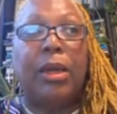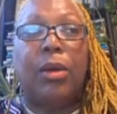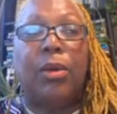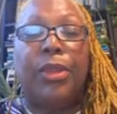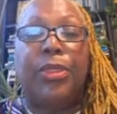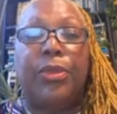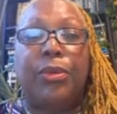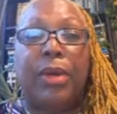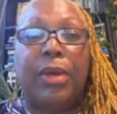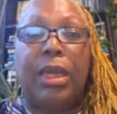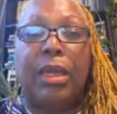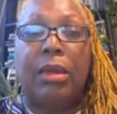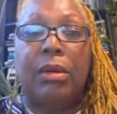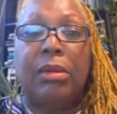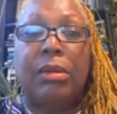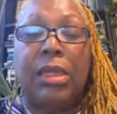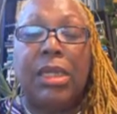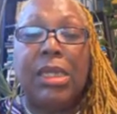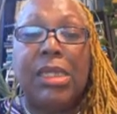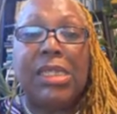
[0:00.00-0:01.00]
going through an
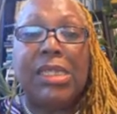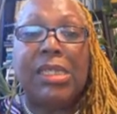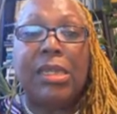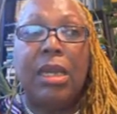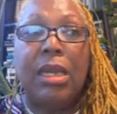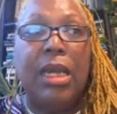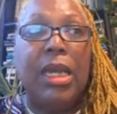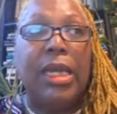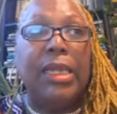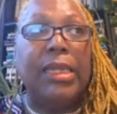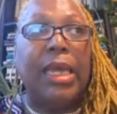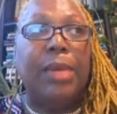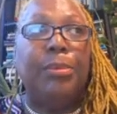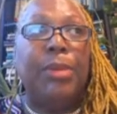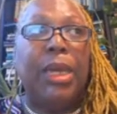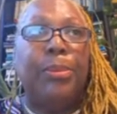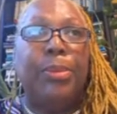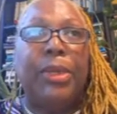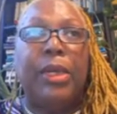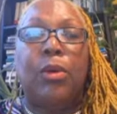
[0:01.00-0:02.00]
illness, they
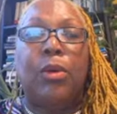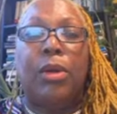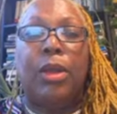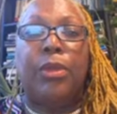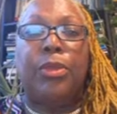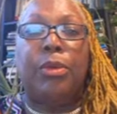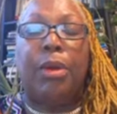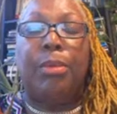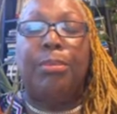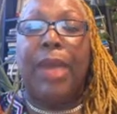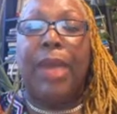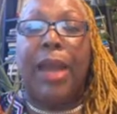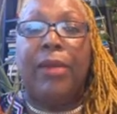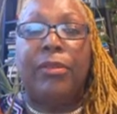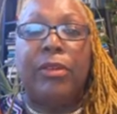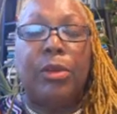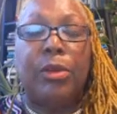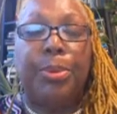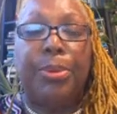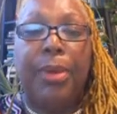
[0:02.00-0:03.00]
may be going through a
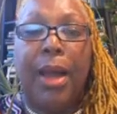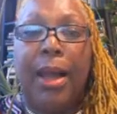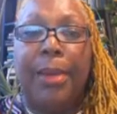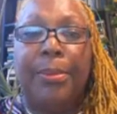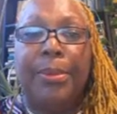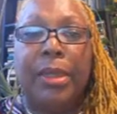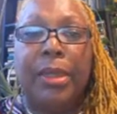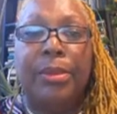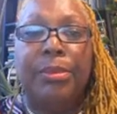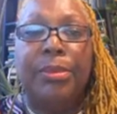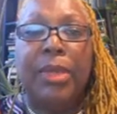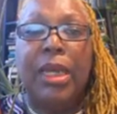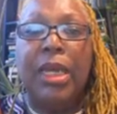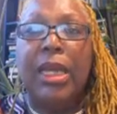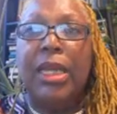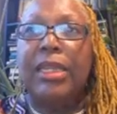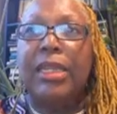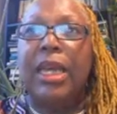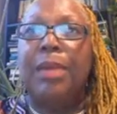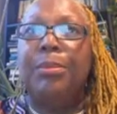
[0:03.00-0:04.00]
marital problem,
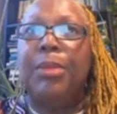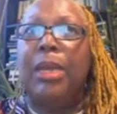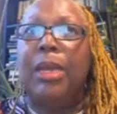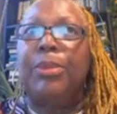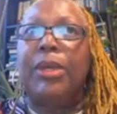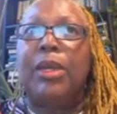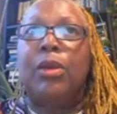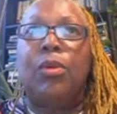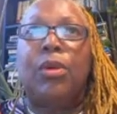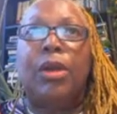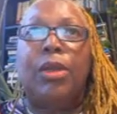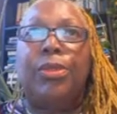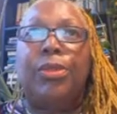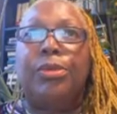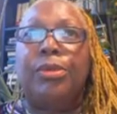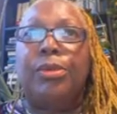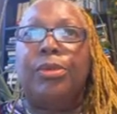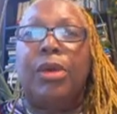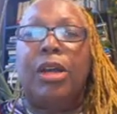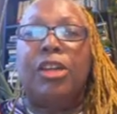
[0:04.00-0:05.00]
they may be going
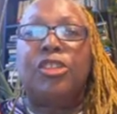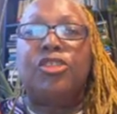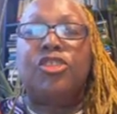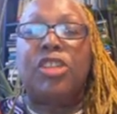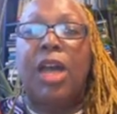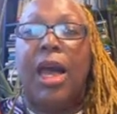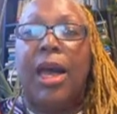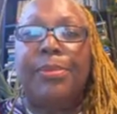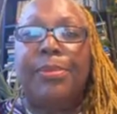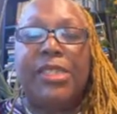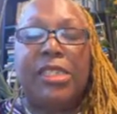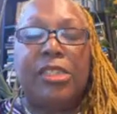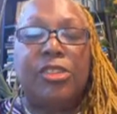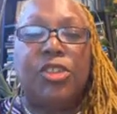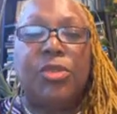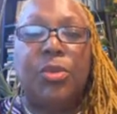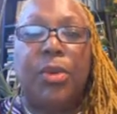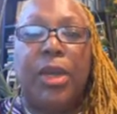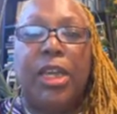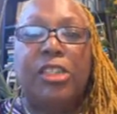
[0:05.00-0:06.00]
through a job
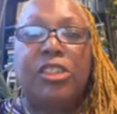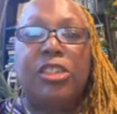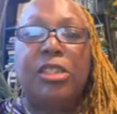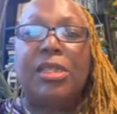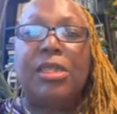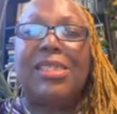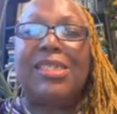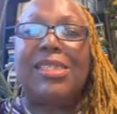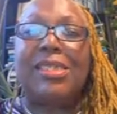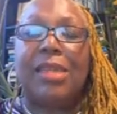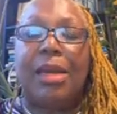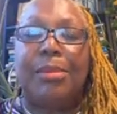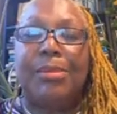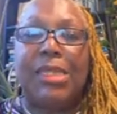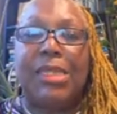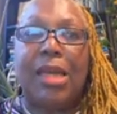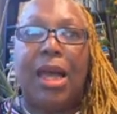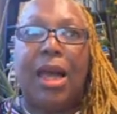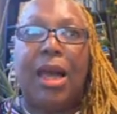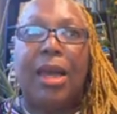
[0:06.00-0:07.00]
situation. And
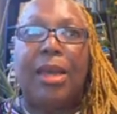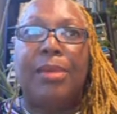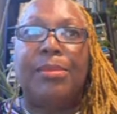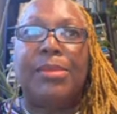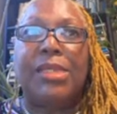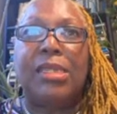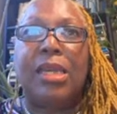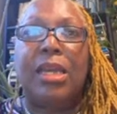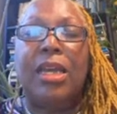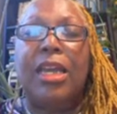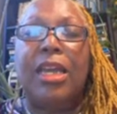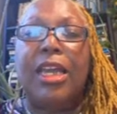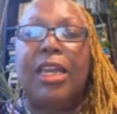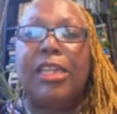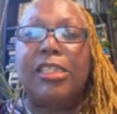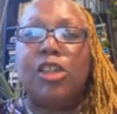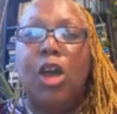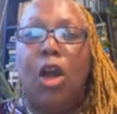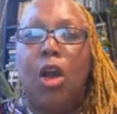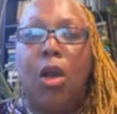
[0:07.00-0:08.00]
sometimes
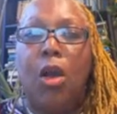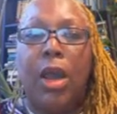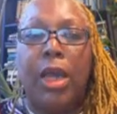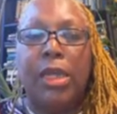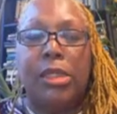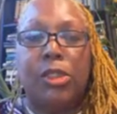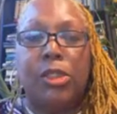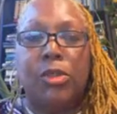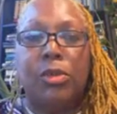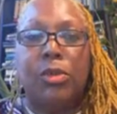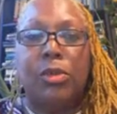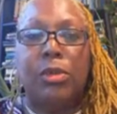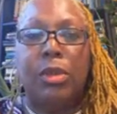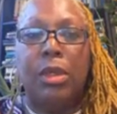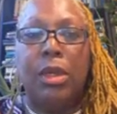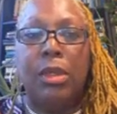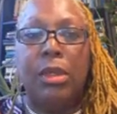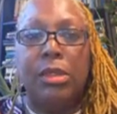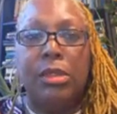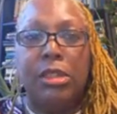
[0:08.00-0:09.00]
it's hard to
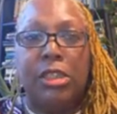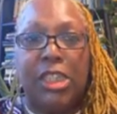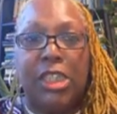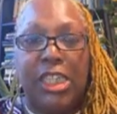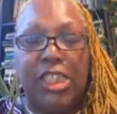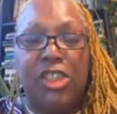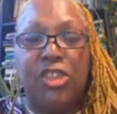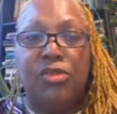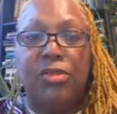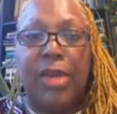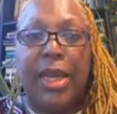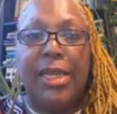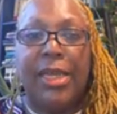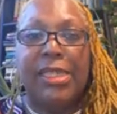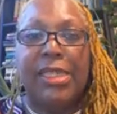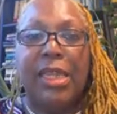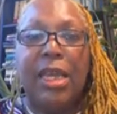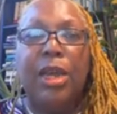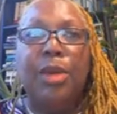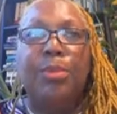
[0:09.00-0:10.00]
de
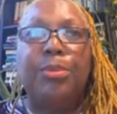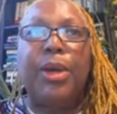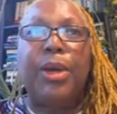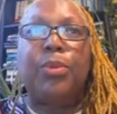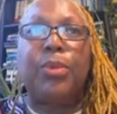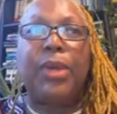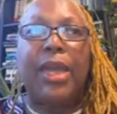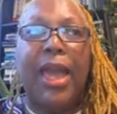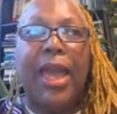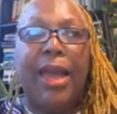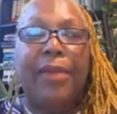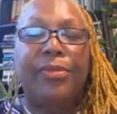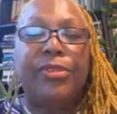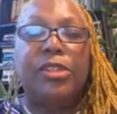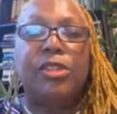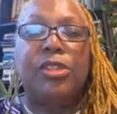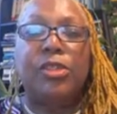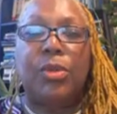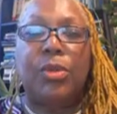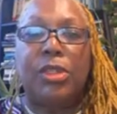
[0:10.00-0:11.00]
stress, but we have
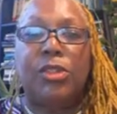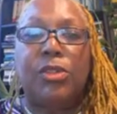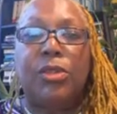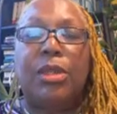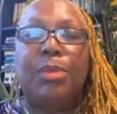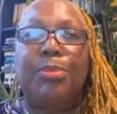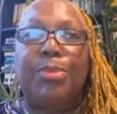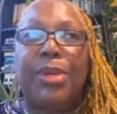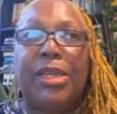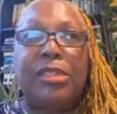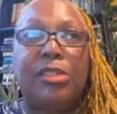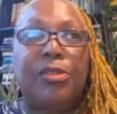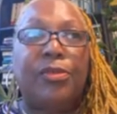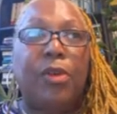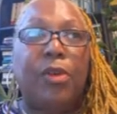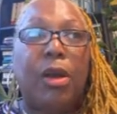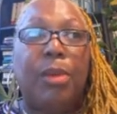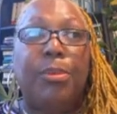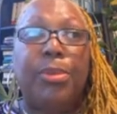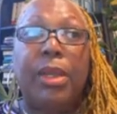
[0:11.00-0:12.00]
to do it to the best of
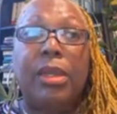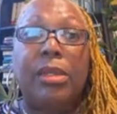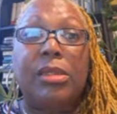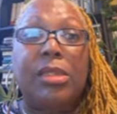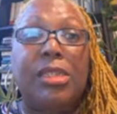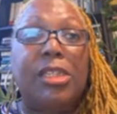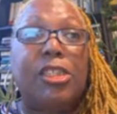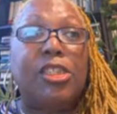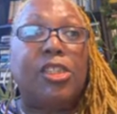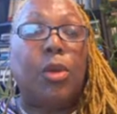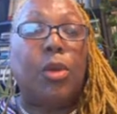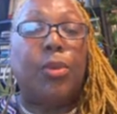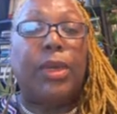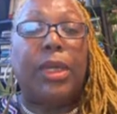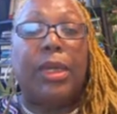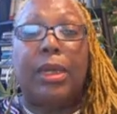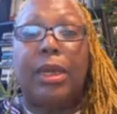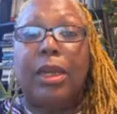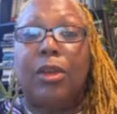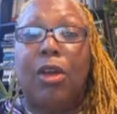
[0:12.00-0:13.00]
our abilities, so we
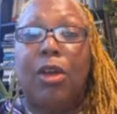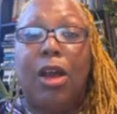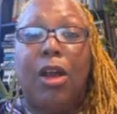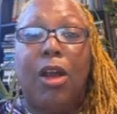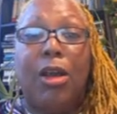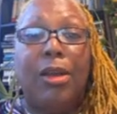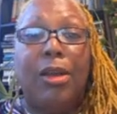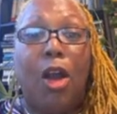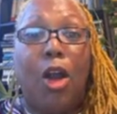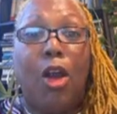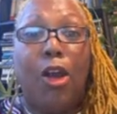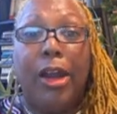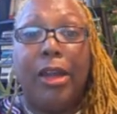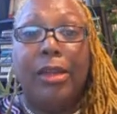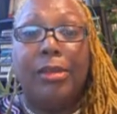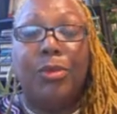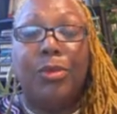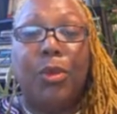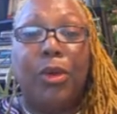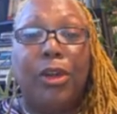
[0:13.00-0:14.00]
can get our heart
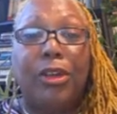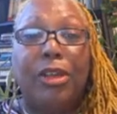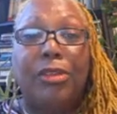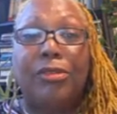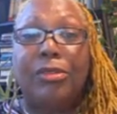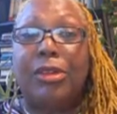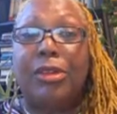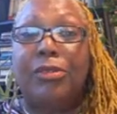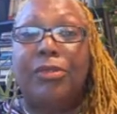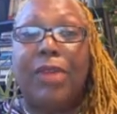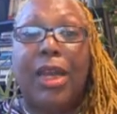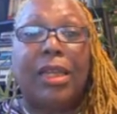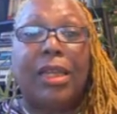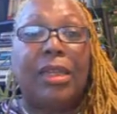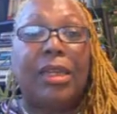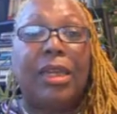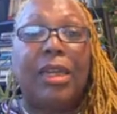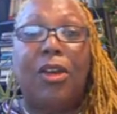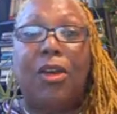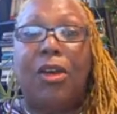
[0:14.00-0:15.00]
working
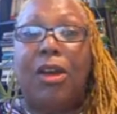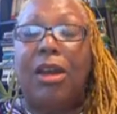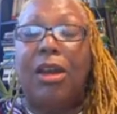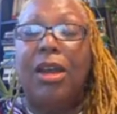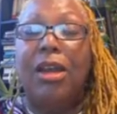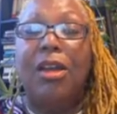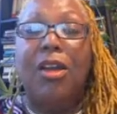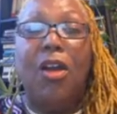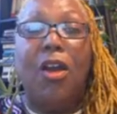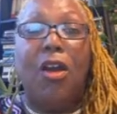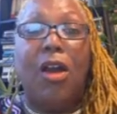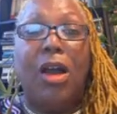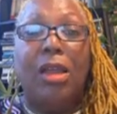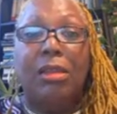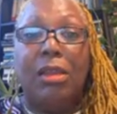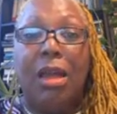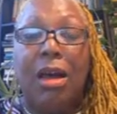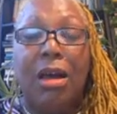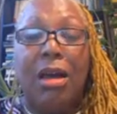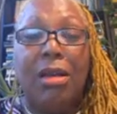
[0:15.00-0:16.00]
correctly, our, our
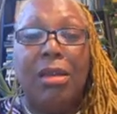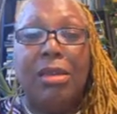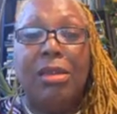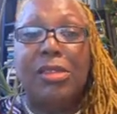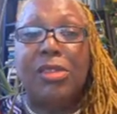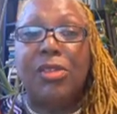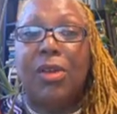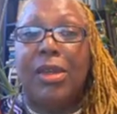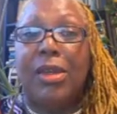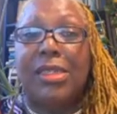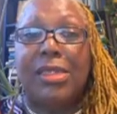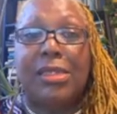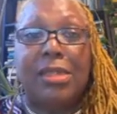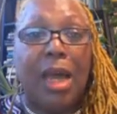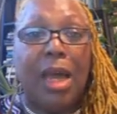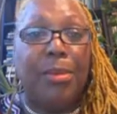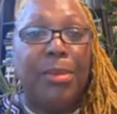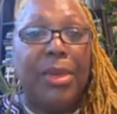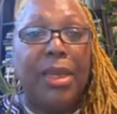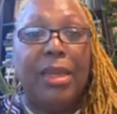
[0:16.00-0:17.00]
lungs, our
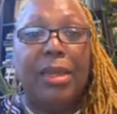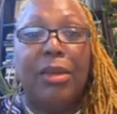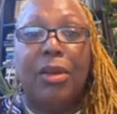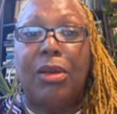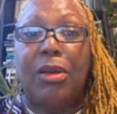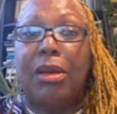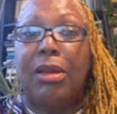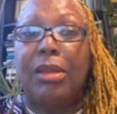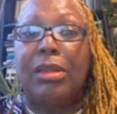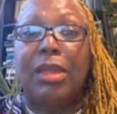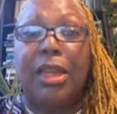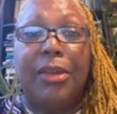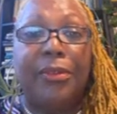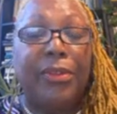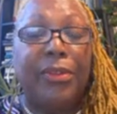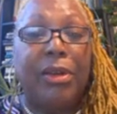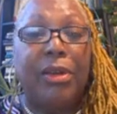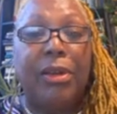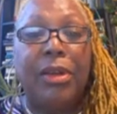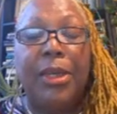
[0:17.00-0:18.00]
stomach, our
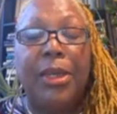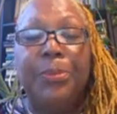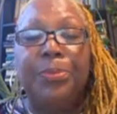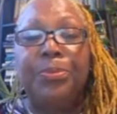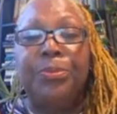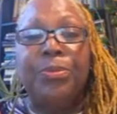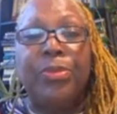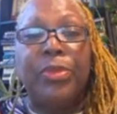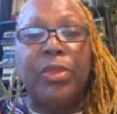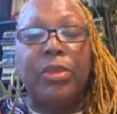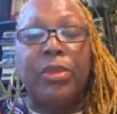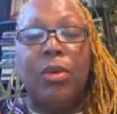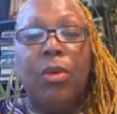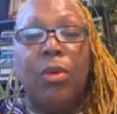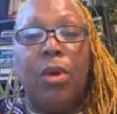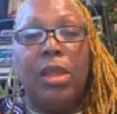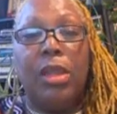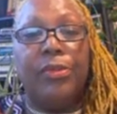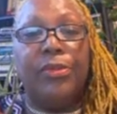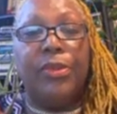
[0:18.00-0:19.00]
liver,
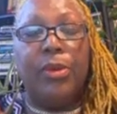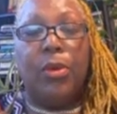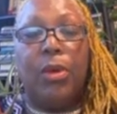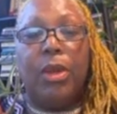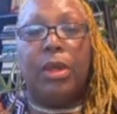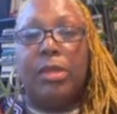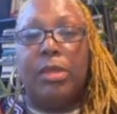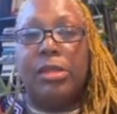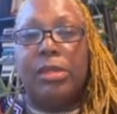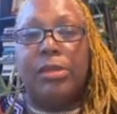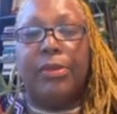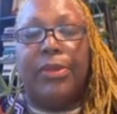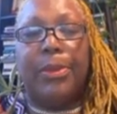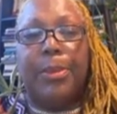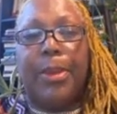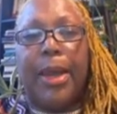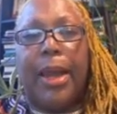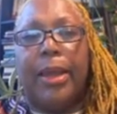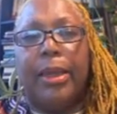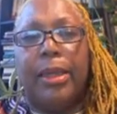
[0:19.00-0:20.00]
all of the organs of the
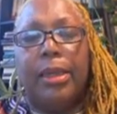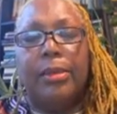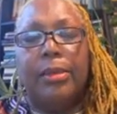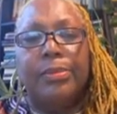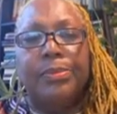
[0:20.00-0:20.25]
body.